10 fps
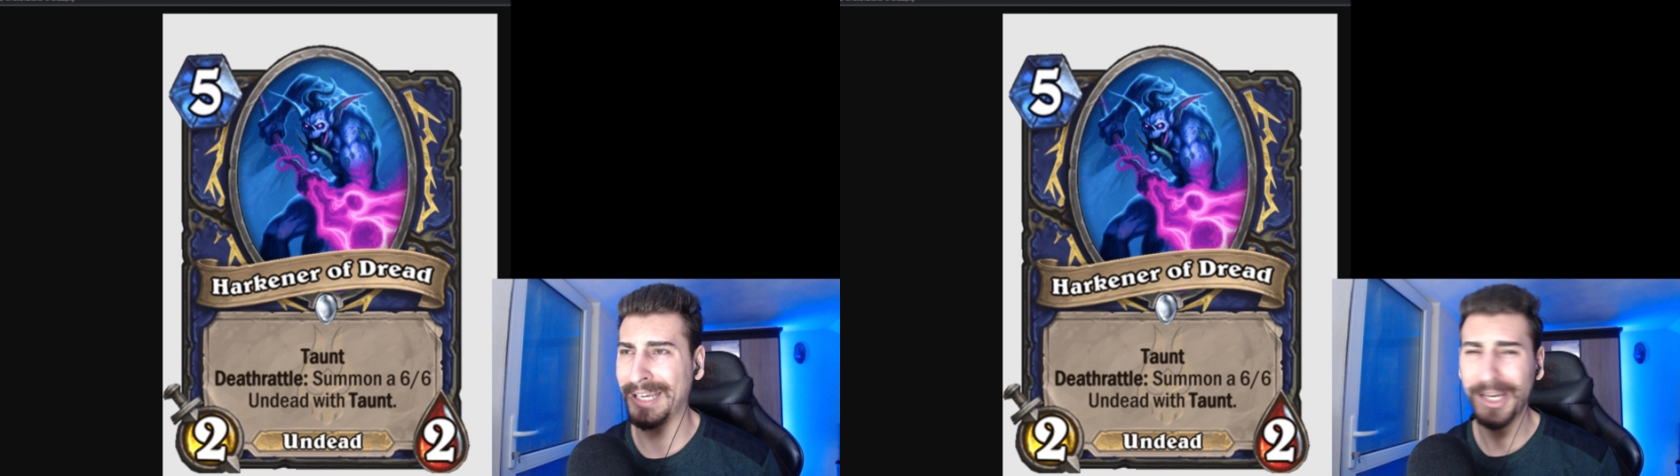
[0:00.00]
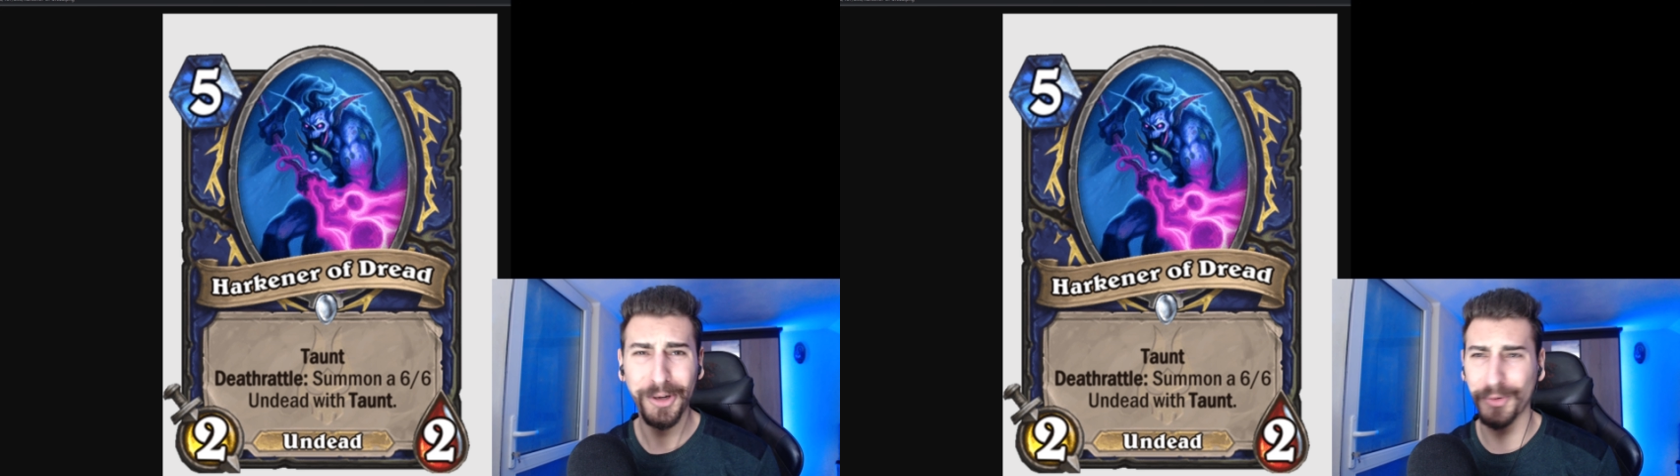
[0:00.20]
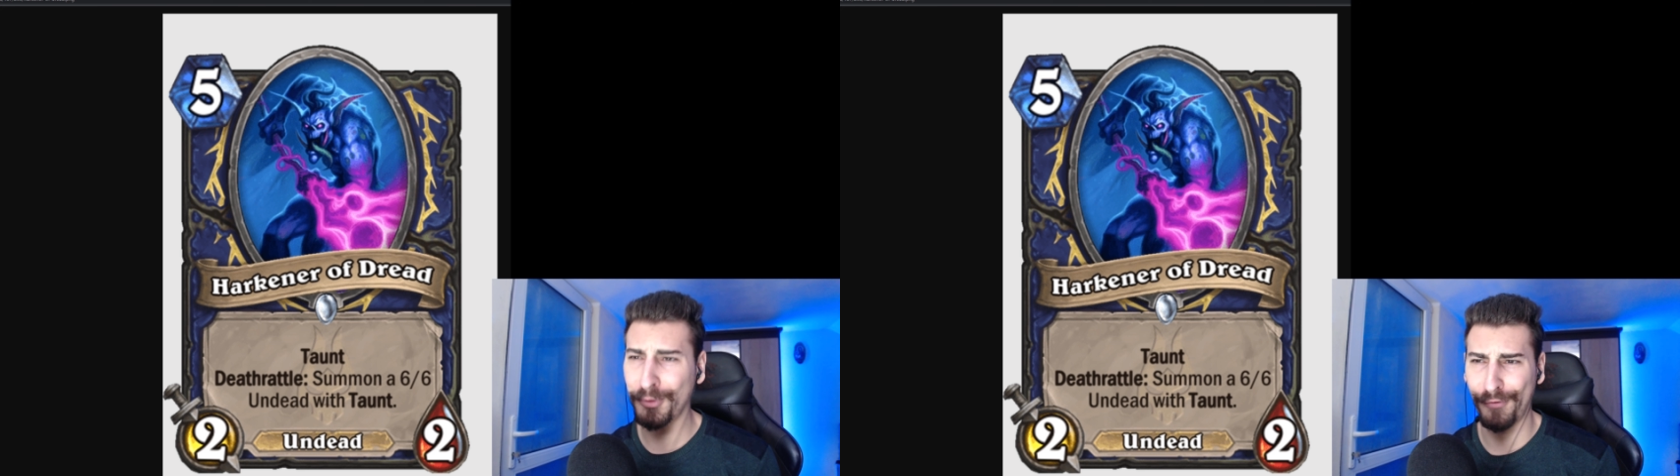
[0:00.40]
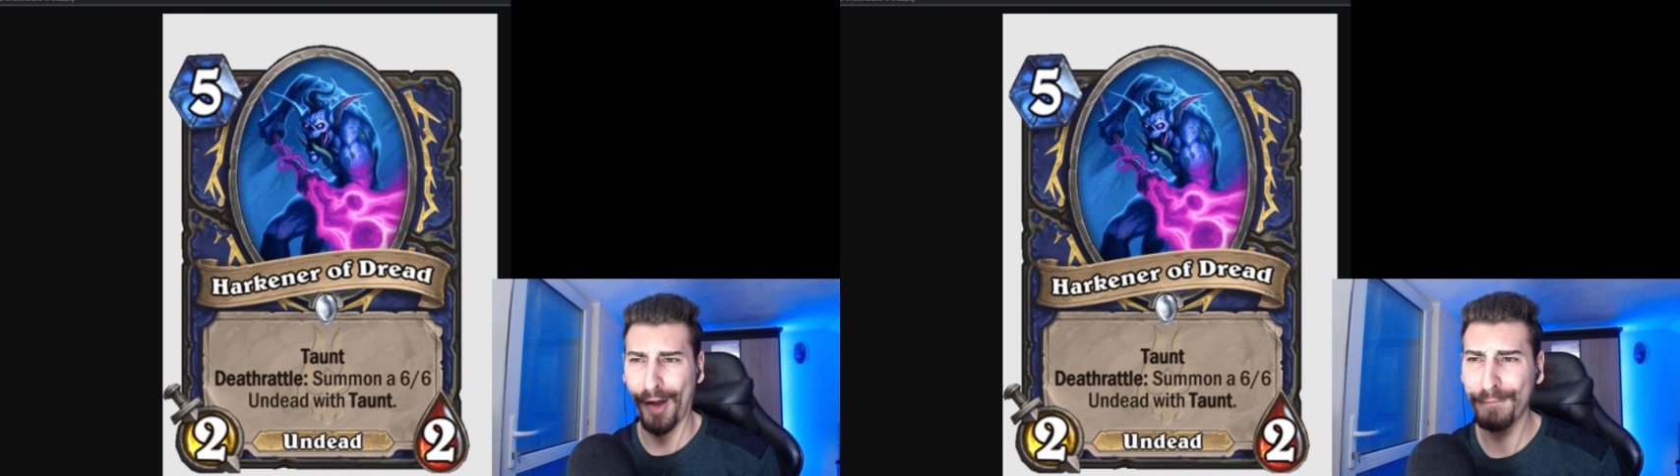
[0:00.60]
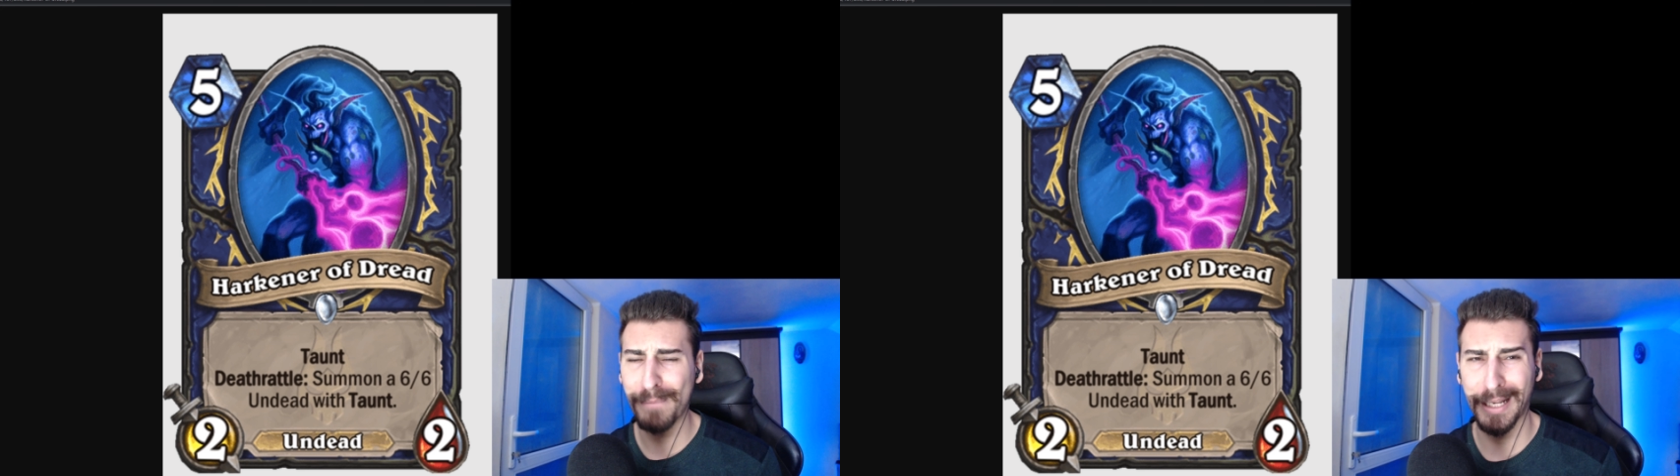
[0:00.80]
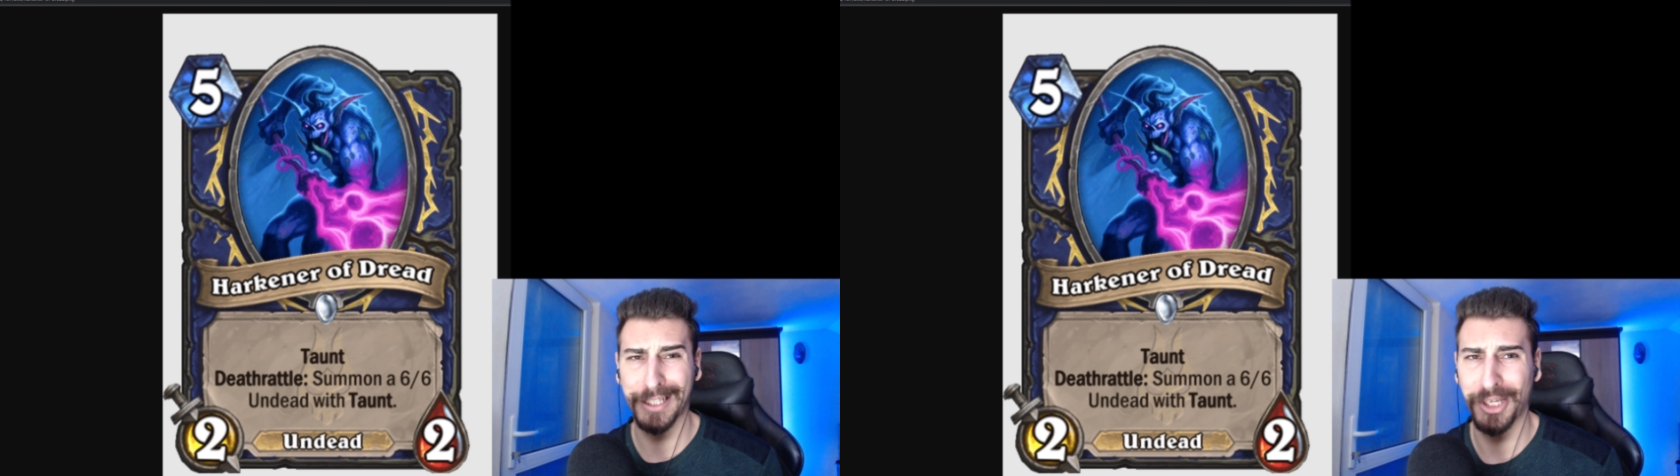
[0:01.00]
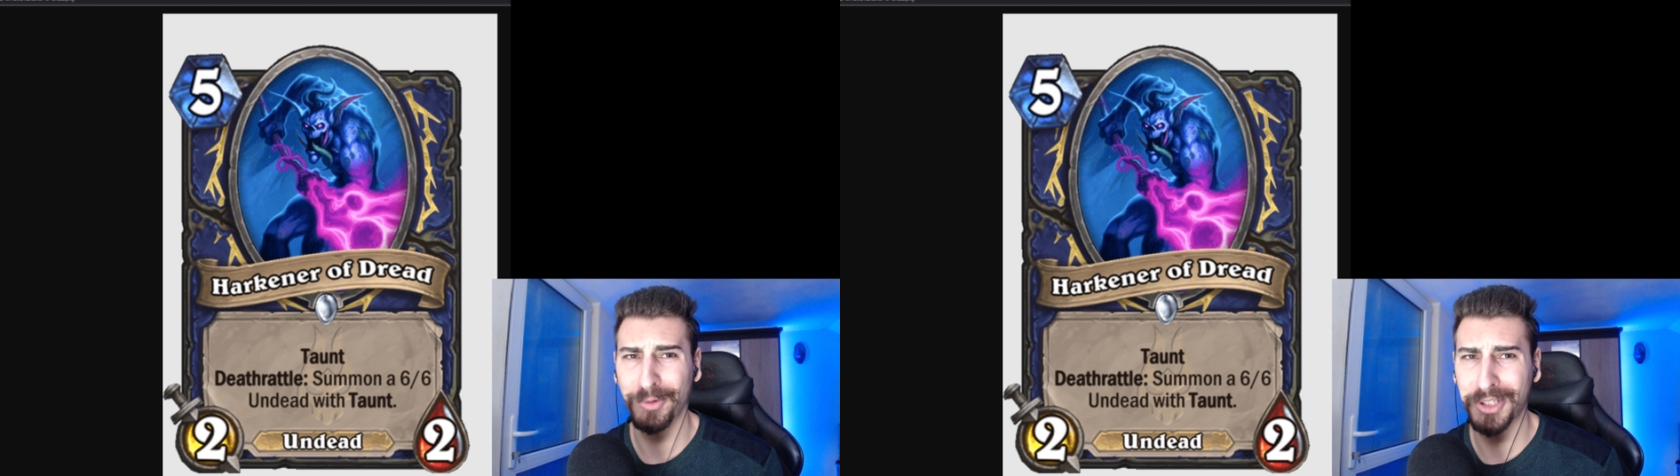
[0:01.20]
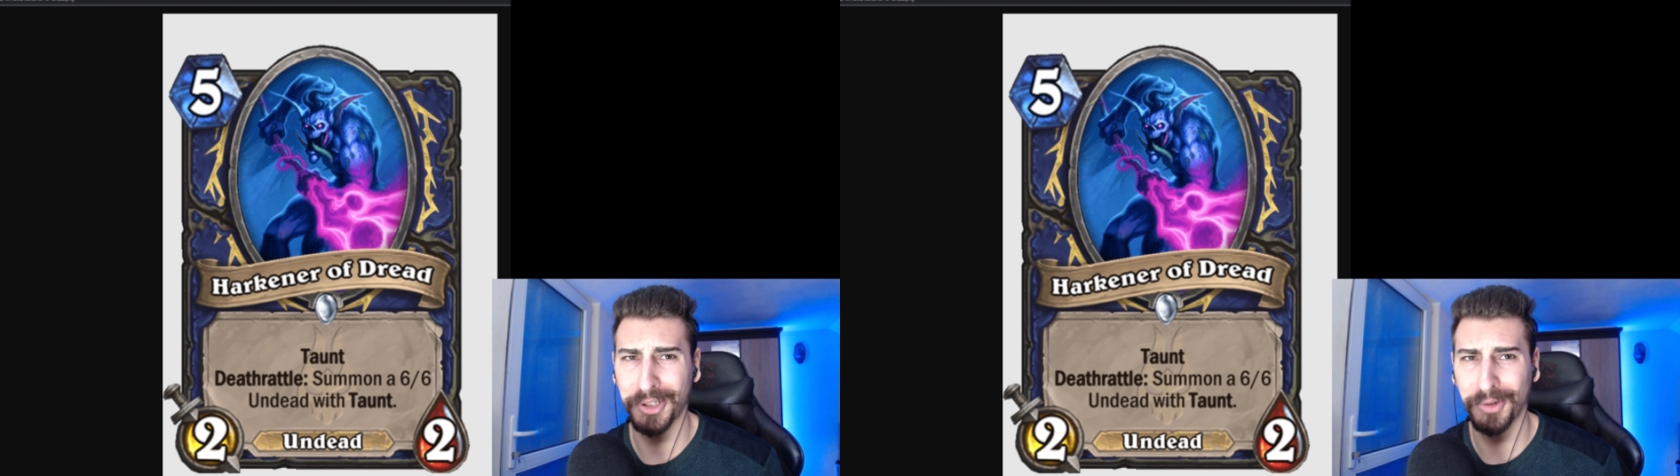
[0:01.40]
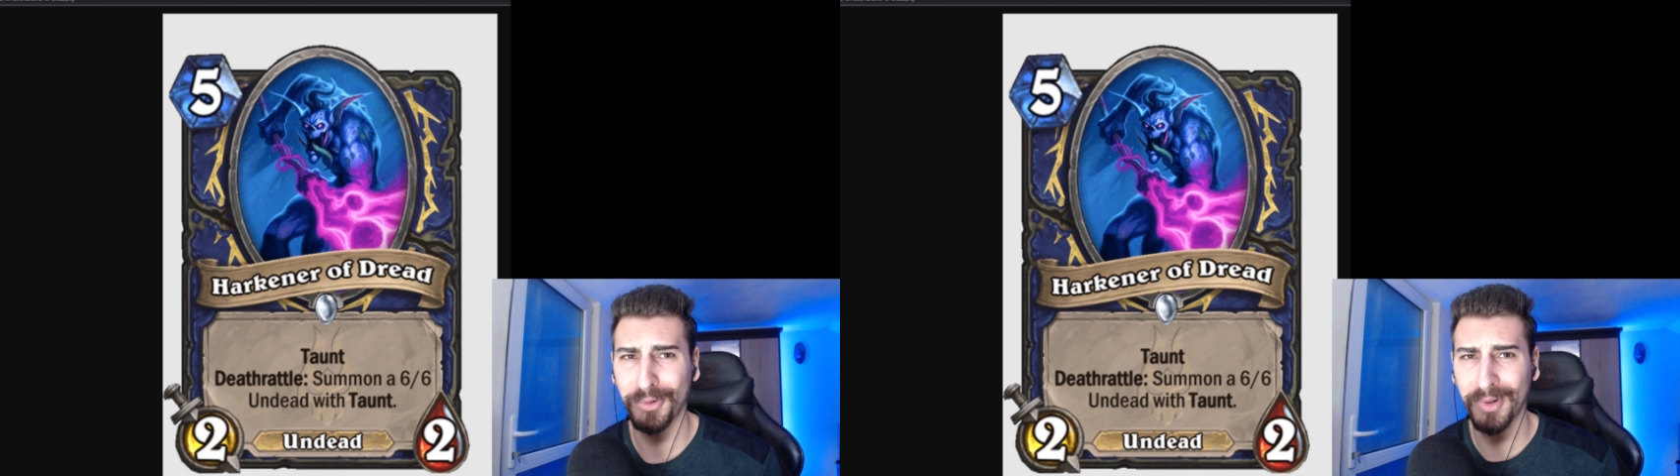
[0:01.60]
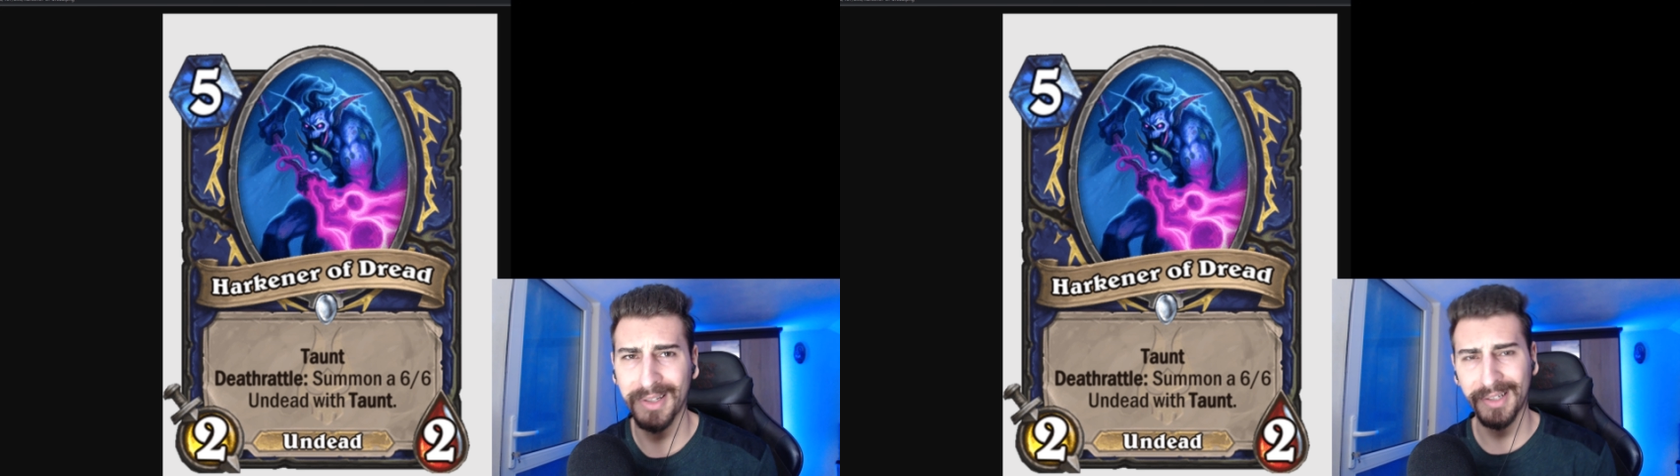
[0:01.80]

ew, 5 mana 2-2?